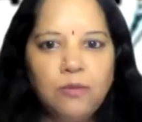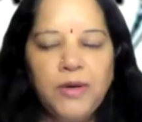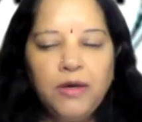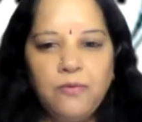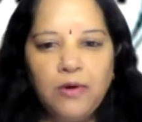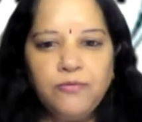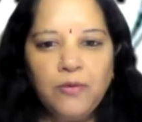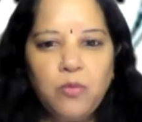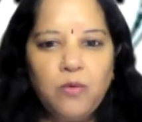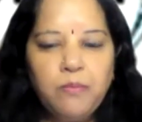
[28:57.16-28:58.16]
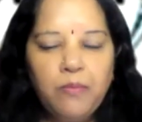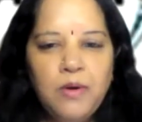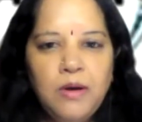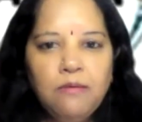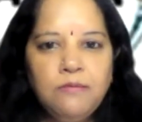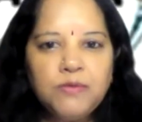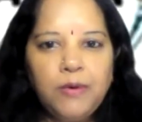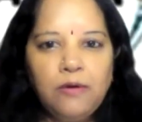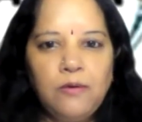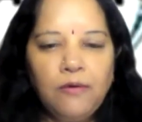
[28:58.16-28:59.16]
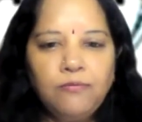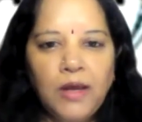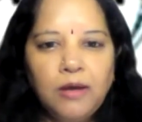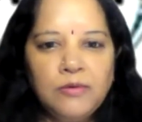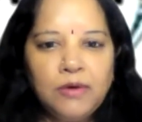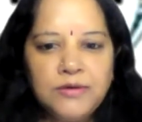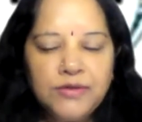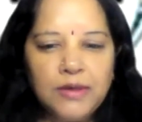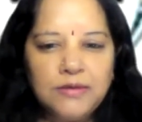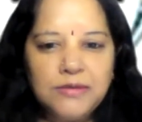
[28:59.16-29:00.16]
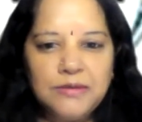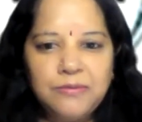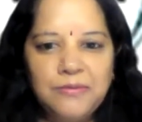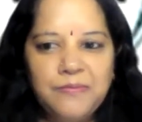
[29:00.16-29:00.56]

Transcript: or be it work from home, we spend a lot of time in our chairs.